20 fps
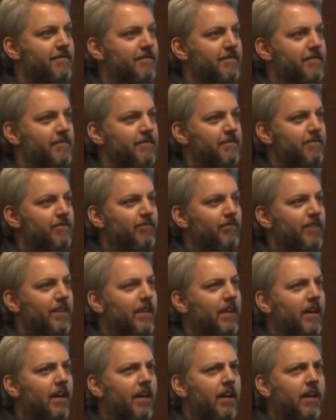
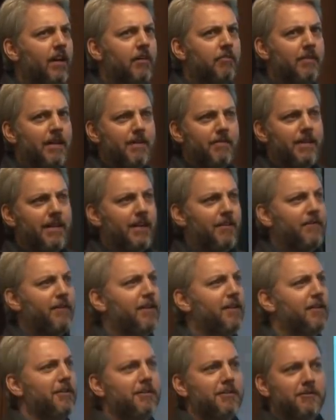Housel? Uh, maybe. I
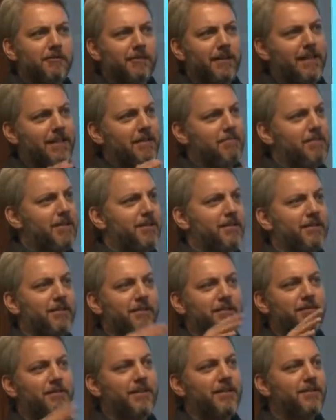follow like a bunch of
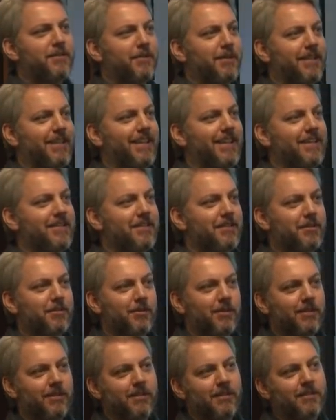those FinTwit guys on
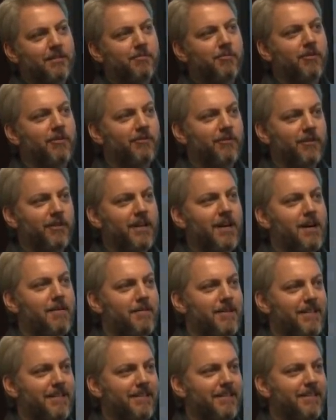Twitter. It's yeah. more for
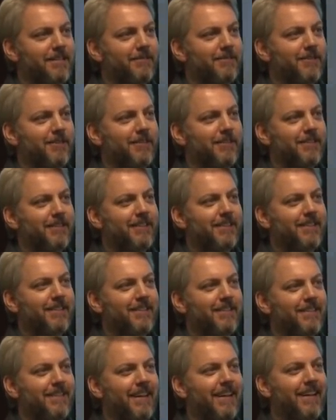comedy than for,
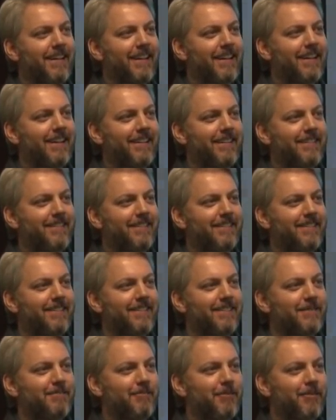familiar. yeah, yeah.
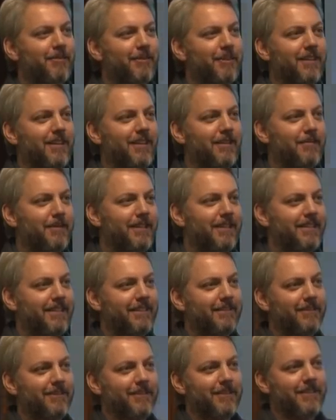It's more for comedy
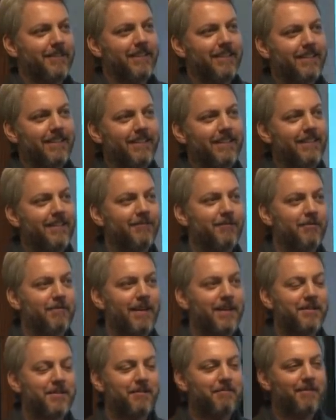than for uh, yeah.
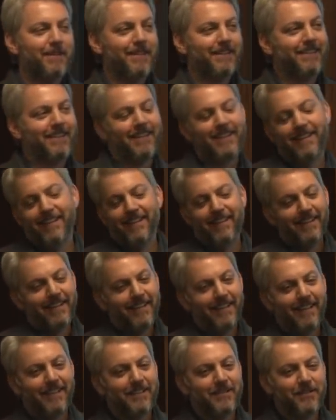information, but yeah,
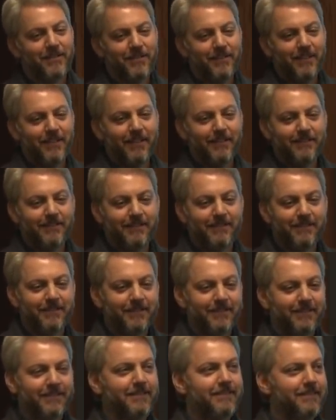that's, you know.
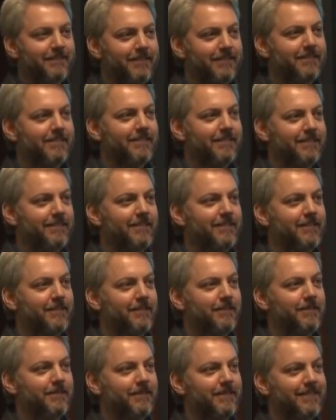Yes,
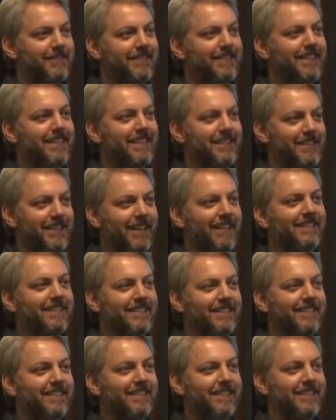yeah, exactly.